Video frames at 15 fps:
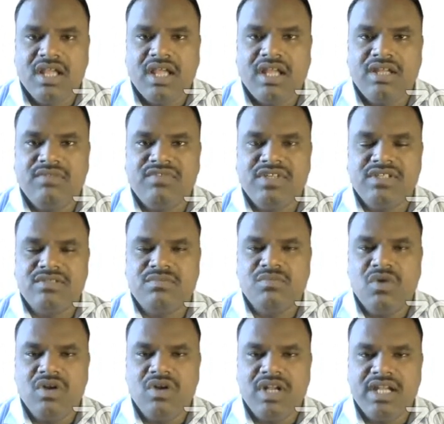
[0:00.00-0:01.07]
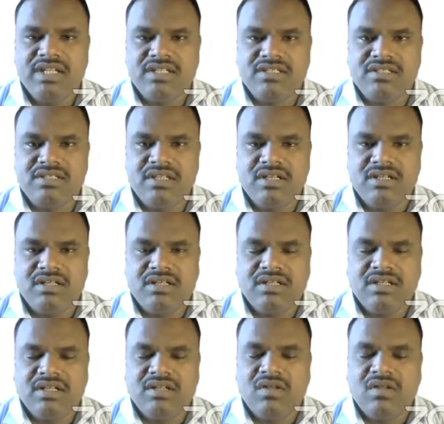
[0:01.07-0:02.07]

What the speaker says: And if it is more latest, and